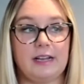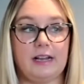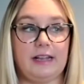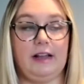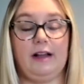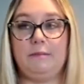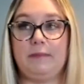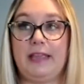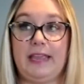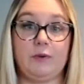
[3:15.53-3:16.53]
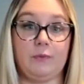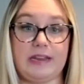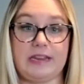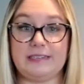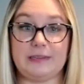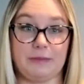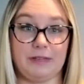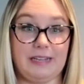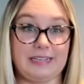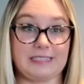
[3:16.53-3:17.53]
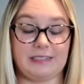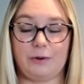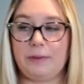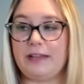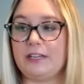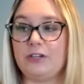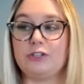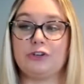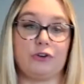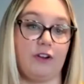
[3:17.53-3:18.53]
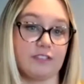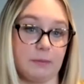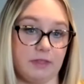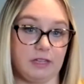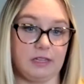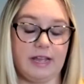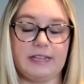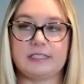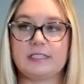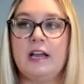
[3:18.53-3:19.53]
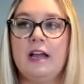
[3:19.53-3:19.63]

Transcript: Can we dim the lights a little bit or turn off some of the lights?